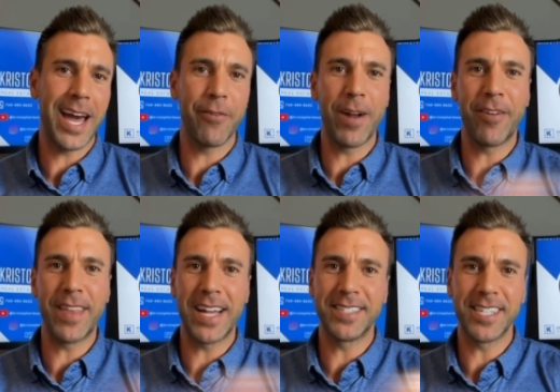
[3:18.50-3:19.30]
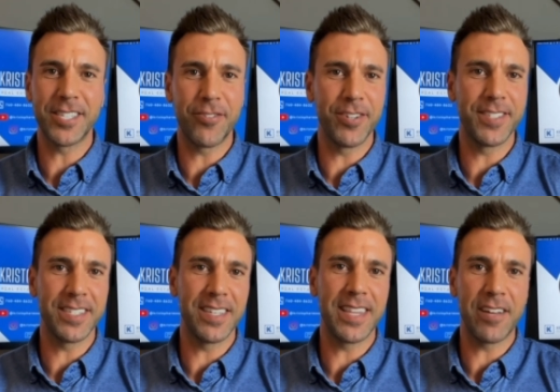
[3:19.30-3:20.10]
around that
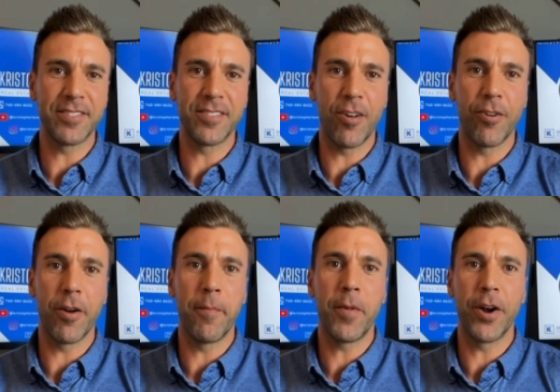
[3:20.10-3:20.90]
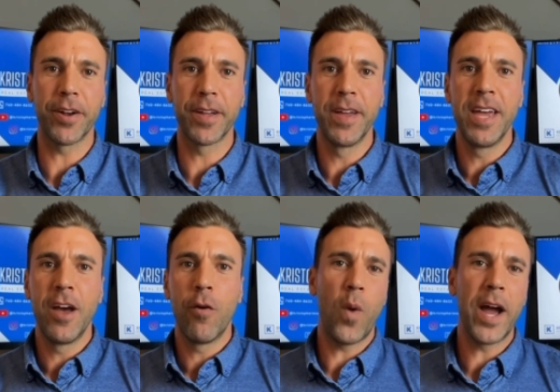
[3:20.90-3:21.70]
$660,000 mark.
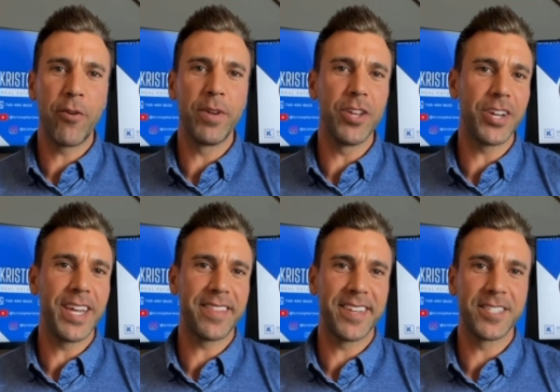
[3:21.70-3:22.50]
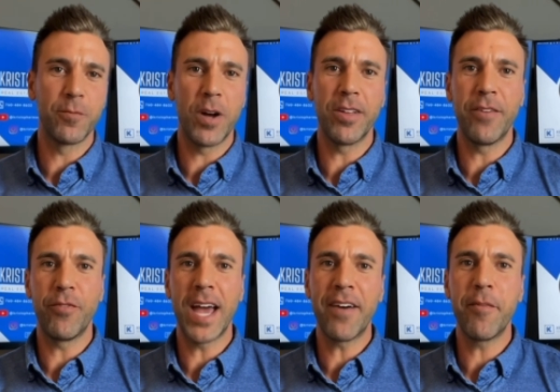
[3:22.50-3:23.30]
Why are we looking at this? Well, if
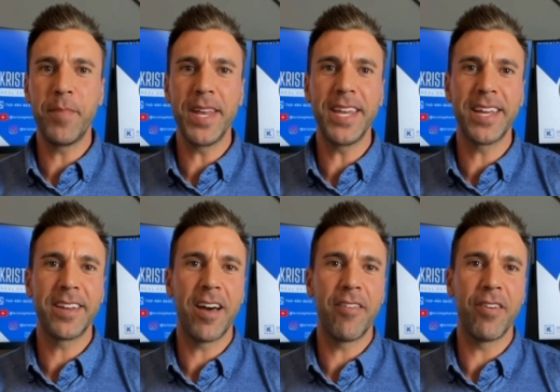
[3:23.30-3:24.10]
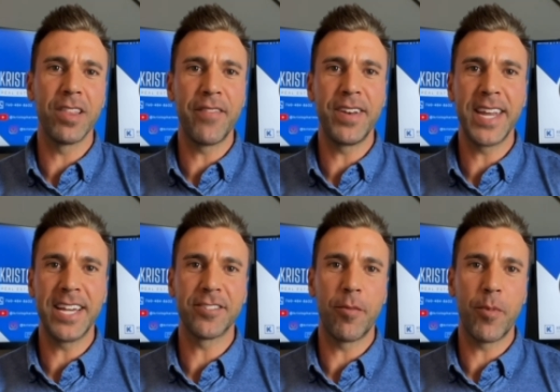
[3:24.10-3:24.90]
we have a median of 11
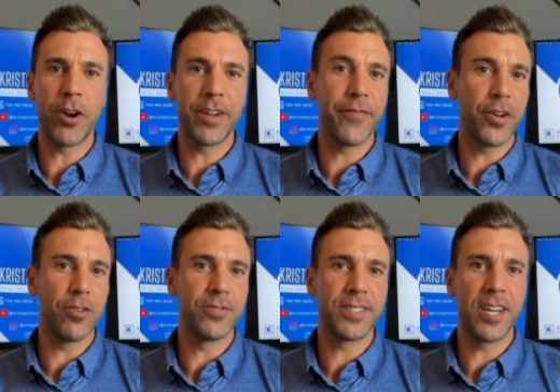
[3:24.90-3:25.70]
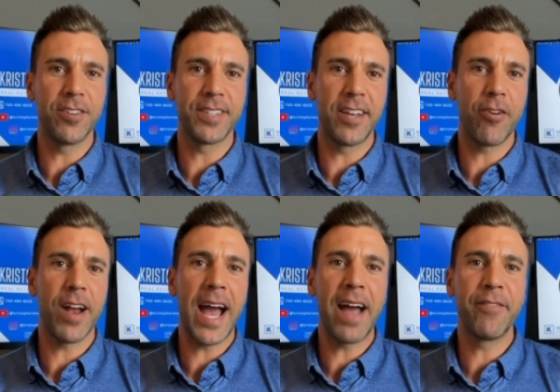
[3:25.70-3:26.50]
days on market for closed sales and our
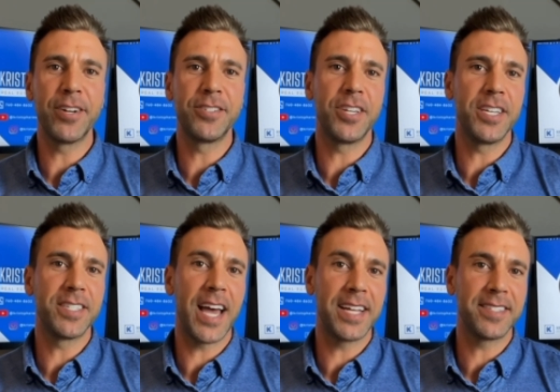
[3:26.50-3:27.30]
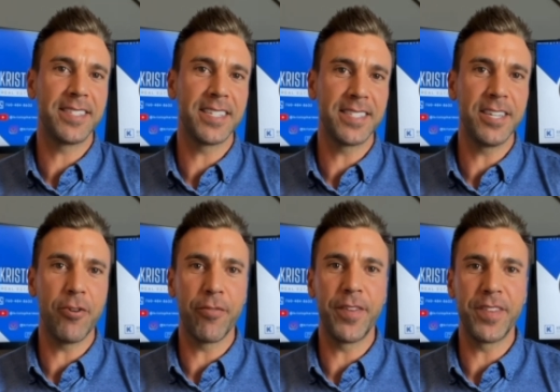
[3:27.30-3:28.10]
average is at 60
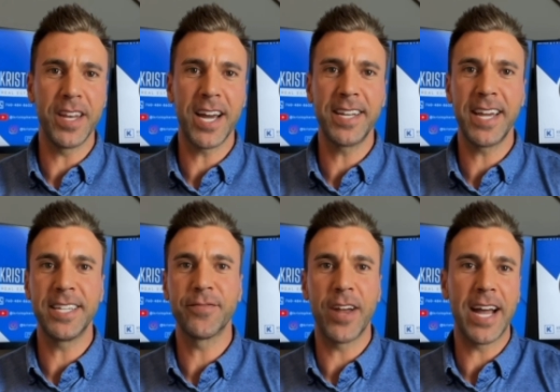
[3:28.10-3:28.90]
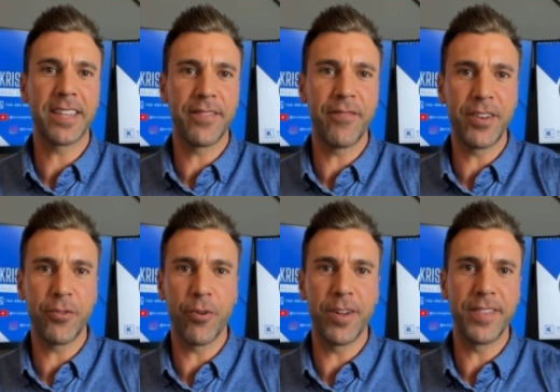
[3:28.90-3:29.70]
or 59 days for active
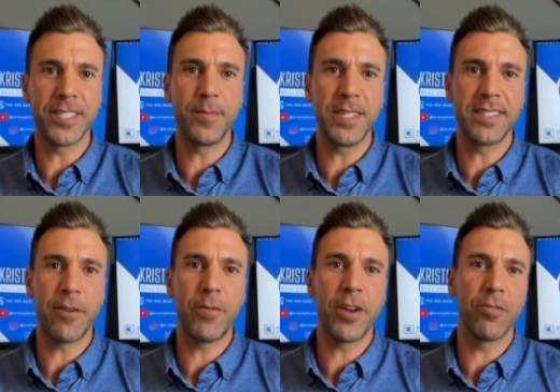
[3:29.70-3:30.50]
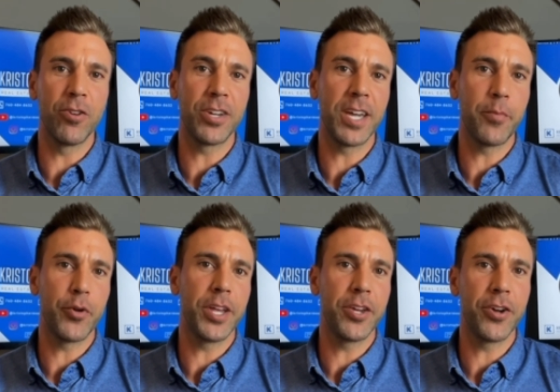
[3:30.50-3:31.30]
inventory, this means that we are looking
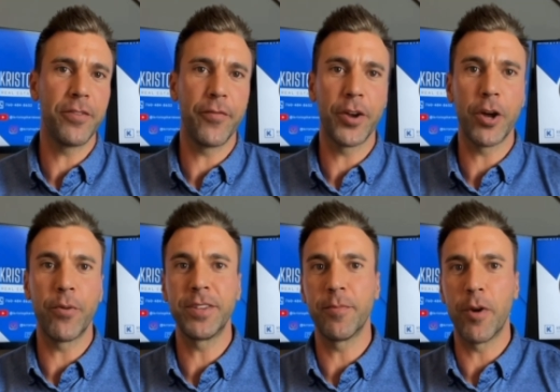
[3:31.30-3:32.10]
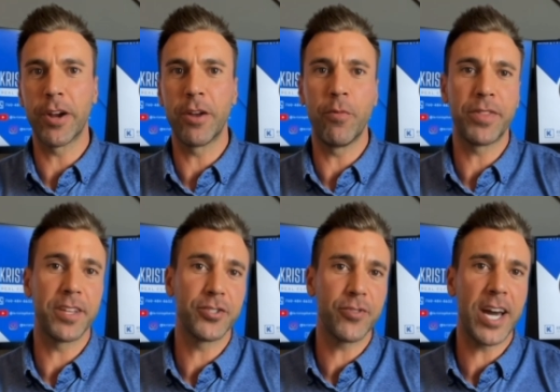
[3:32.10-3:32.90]
pretty good for going to market with a
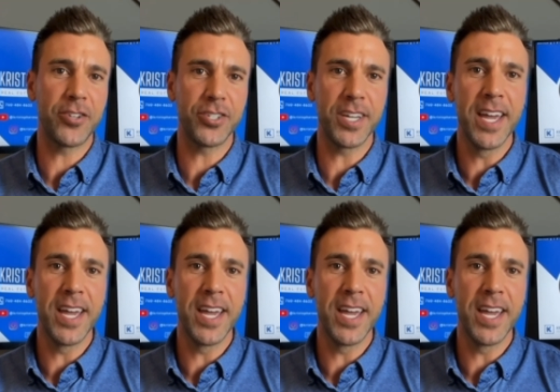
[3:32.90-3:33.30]
strategy